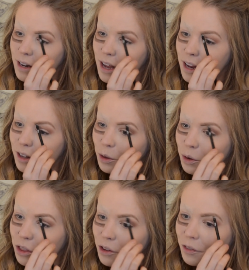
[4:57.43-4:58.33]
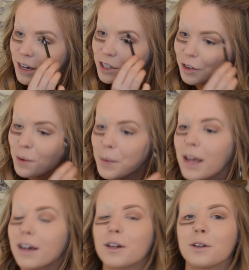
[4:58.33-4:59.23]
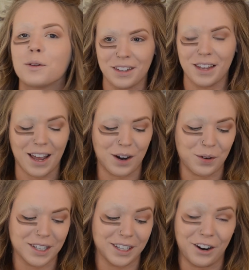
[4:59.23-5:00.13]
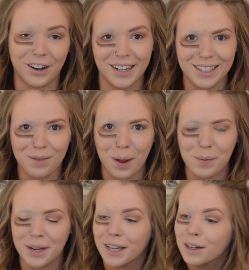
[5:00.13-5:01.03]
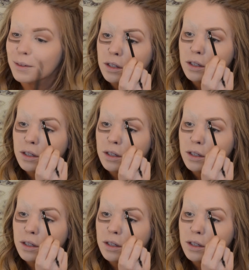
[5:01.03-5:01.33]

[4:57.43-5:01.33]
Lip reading: a Lord of the Rings remake and it was hilarious in my opinion.